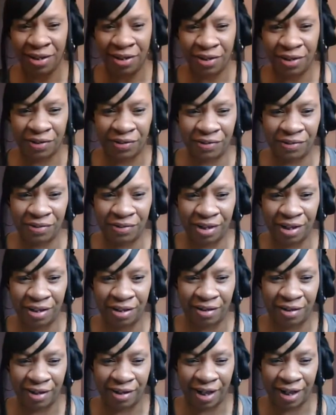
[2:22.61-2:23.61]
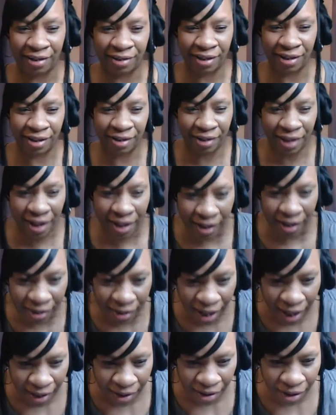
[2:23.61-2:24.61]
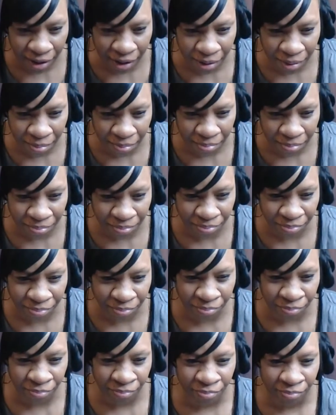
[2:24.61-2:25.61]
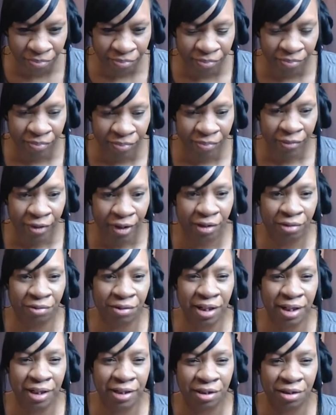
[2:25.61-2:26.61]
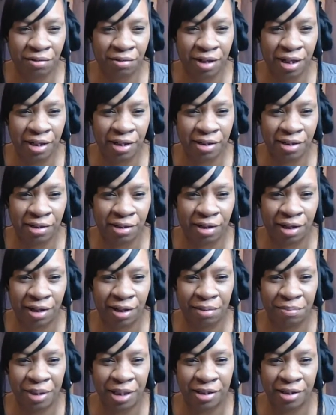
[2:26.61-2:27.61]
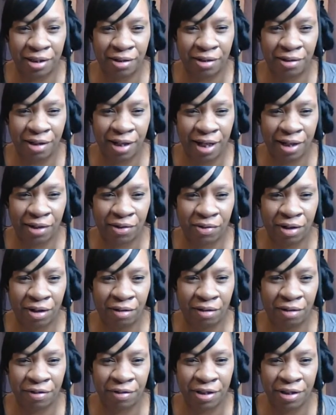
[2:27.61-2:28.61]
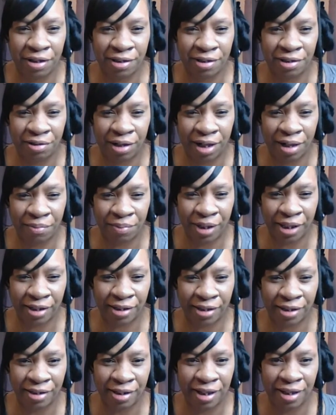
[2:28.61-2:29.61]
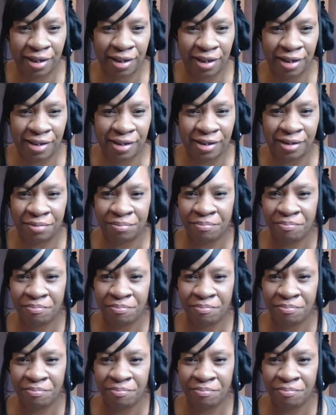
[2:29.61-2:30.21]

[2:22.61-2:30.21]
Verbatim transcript: Hold on. I think that that um green screen is on. Let me turn that off so that we can see this.